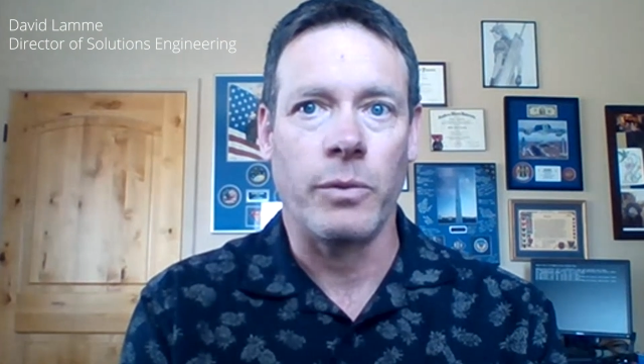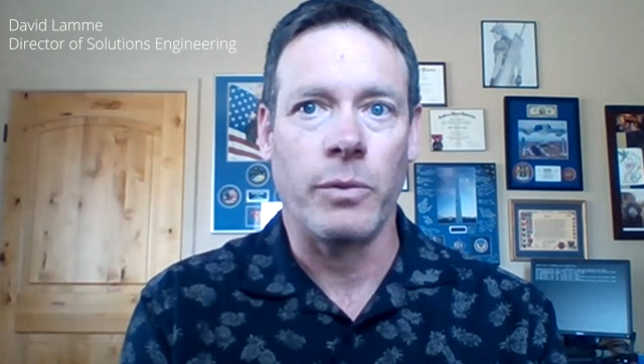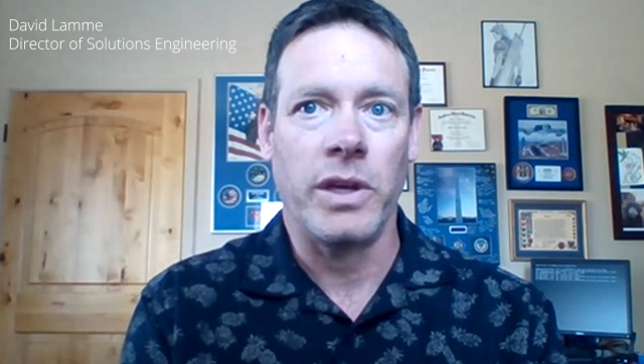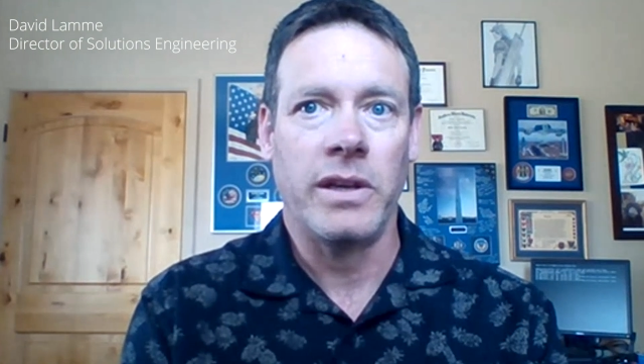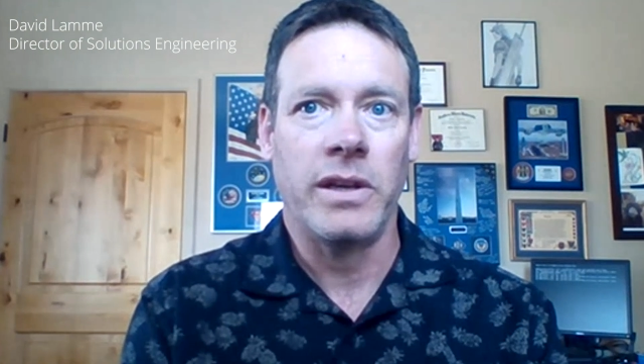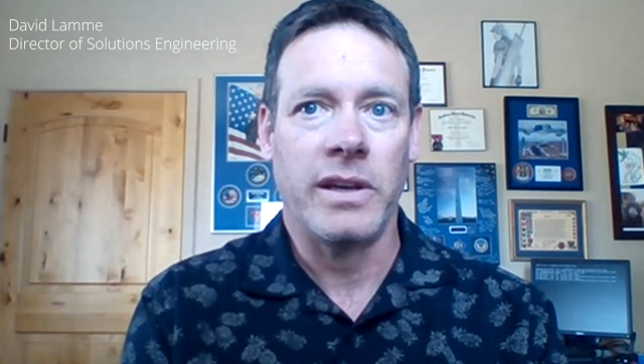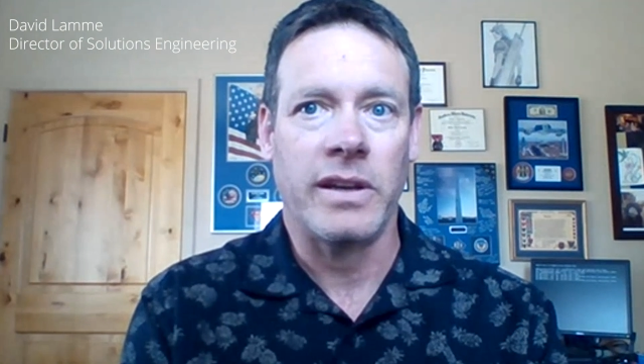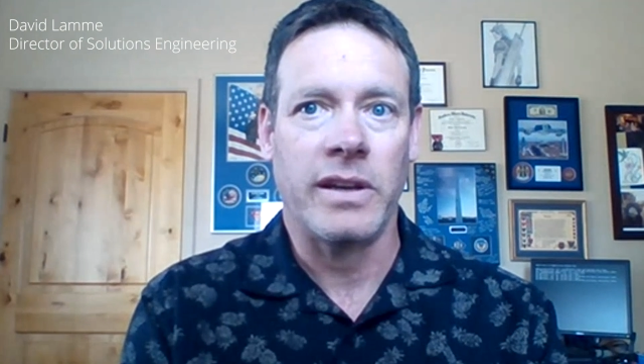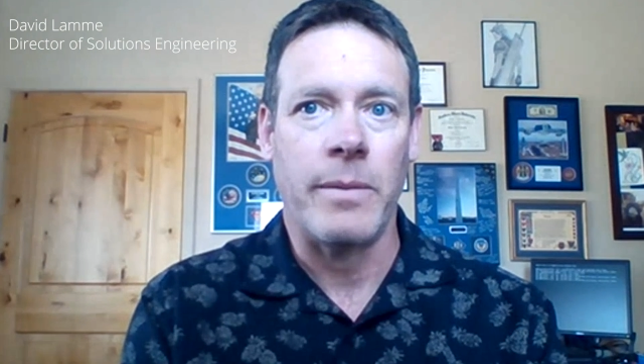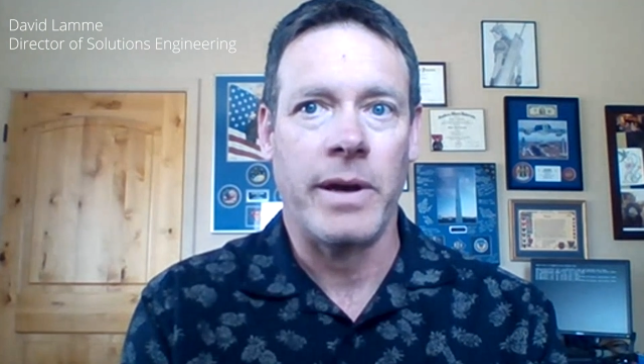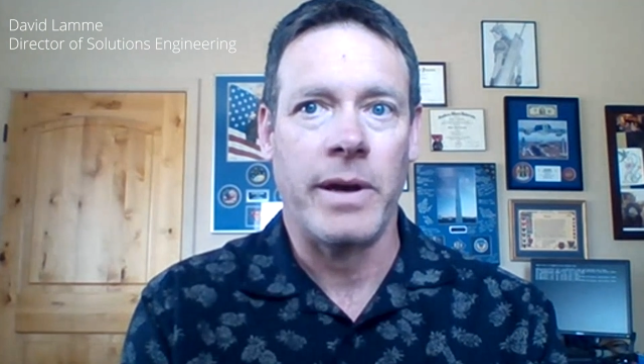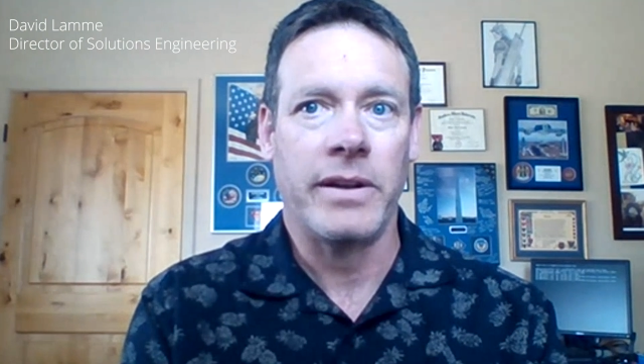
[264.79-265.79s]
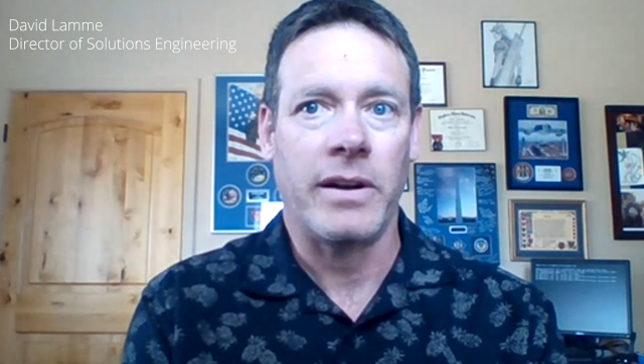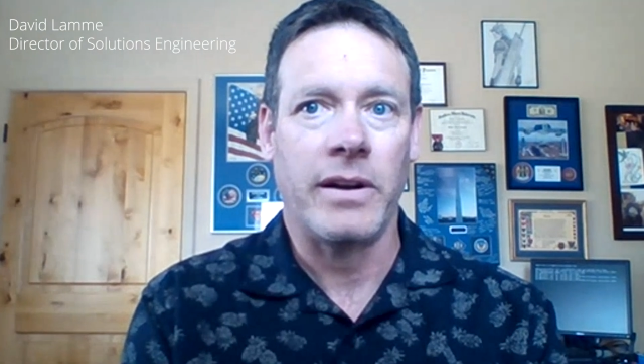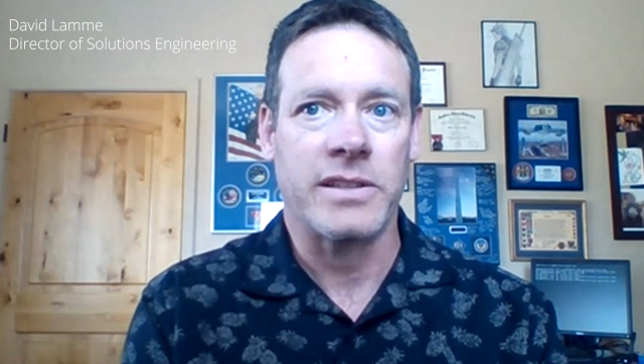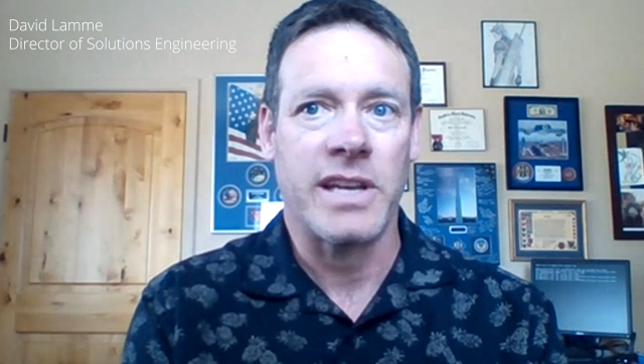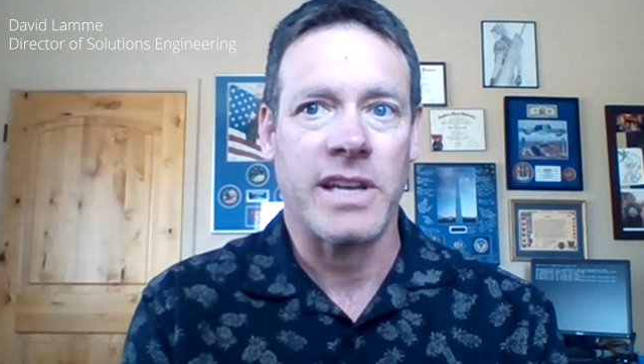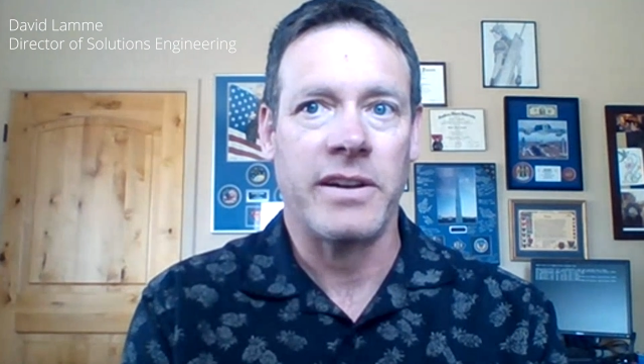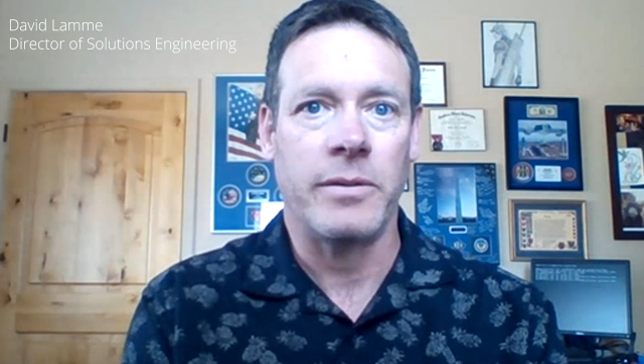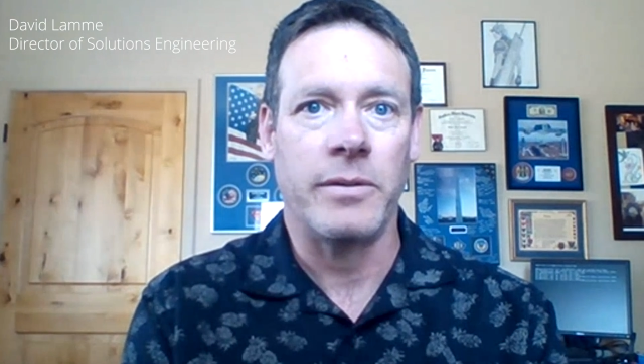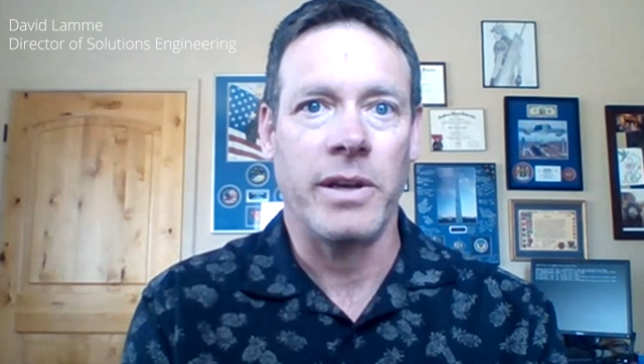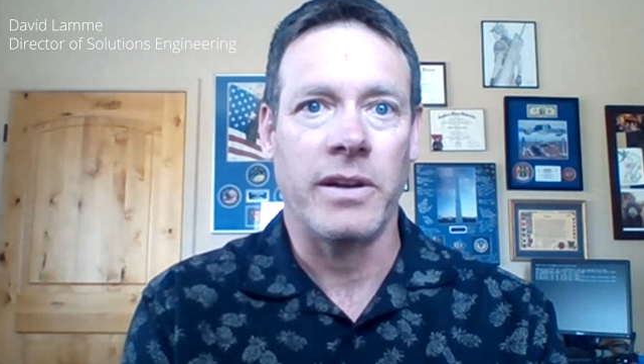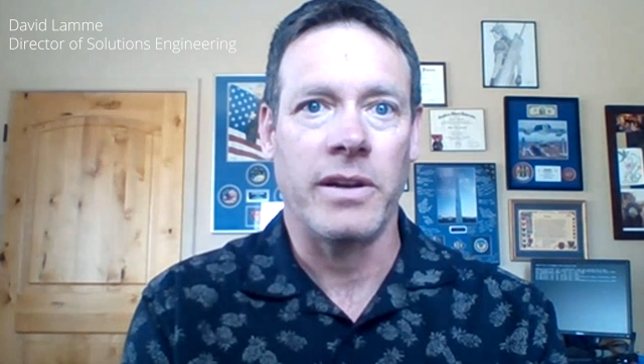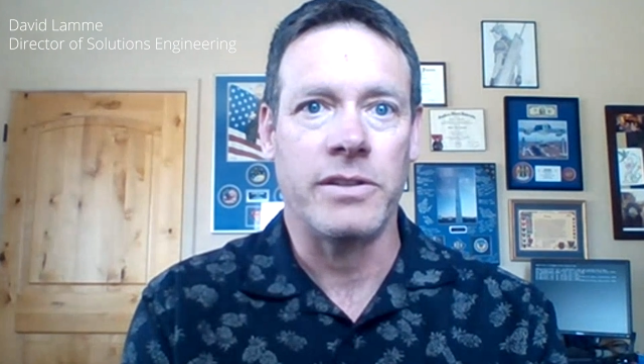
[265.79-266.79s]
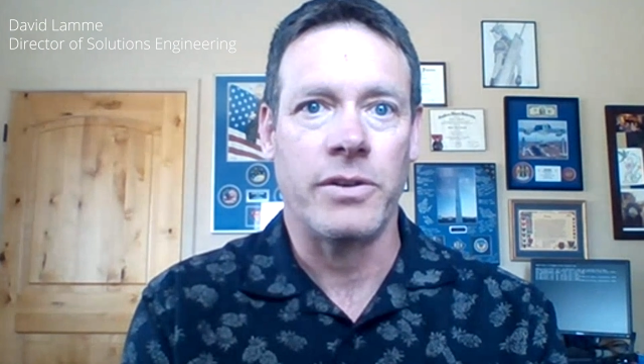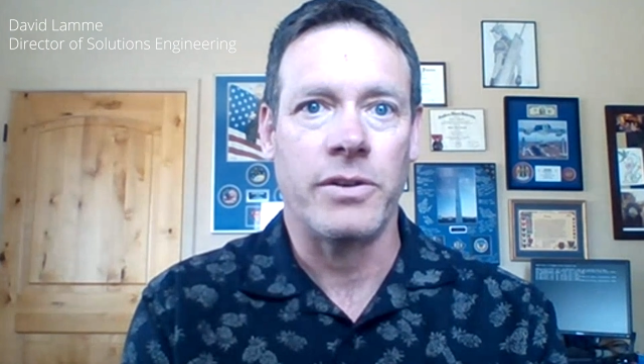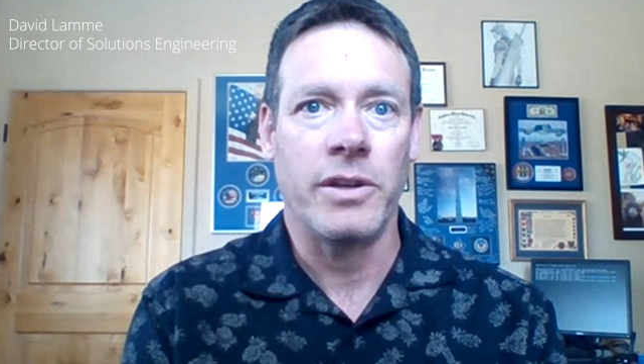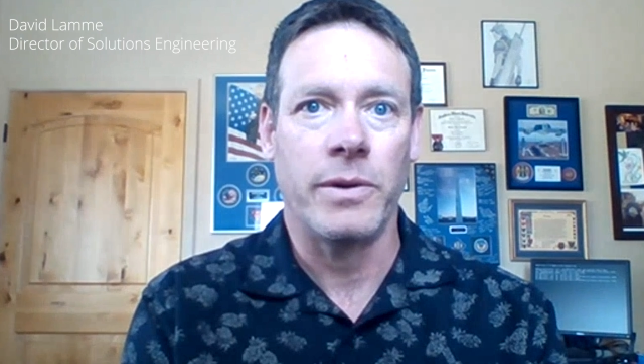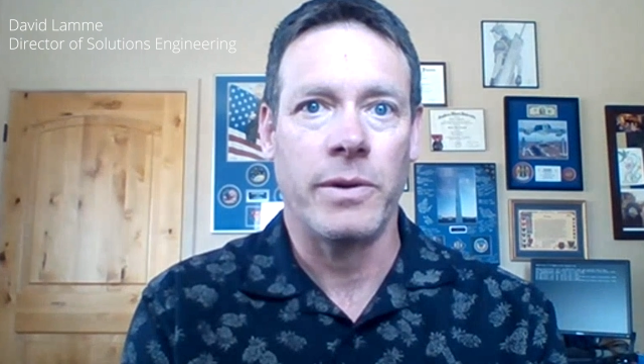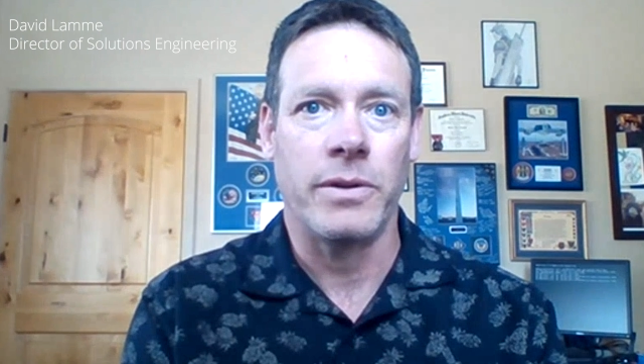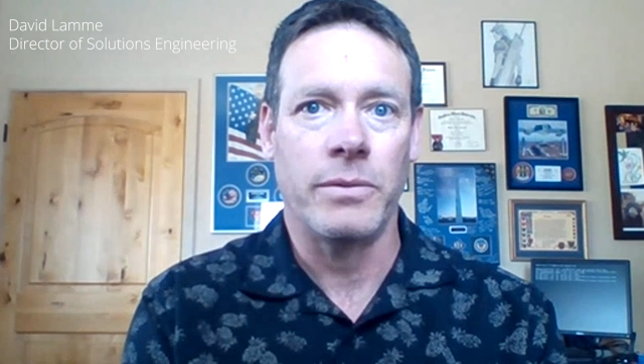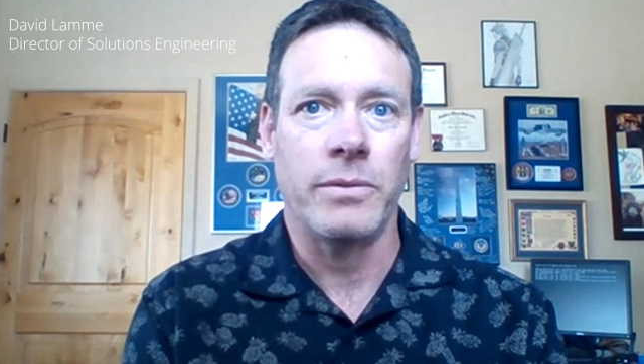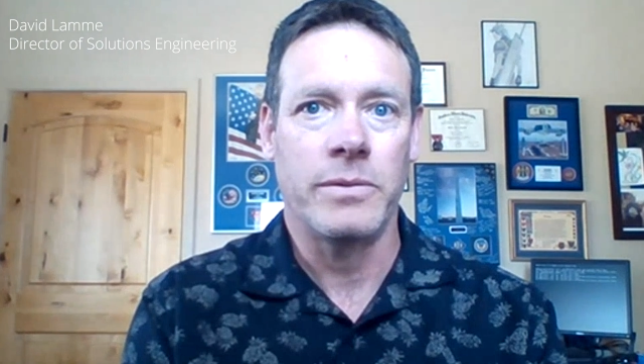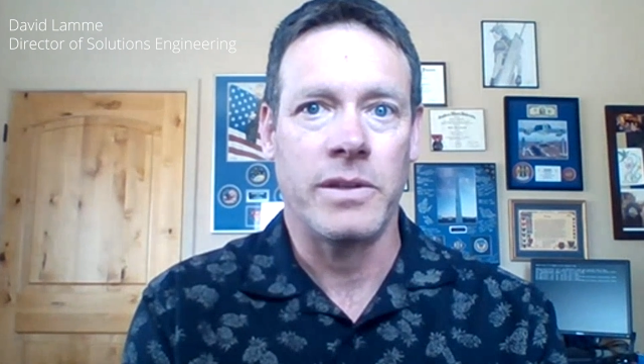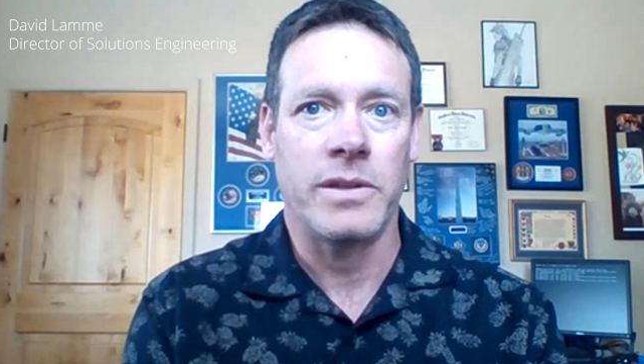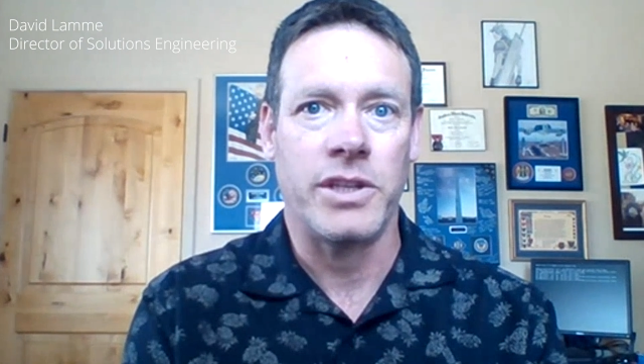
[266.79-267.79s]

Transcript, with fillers: and we at Kymeta are excited to be on a journey with you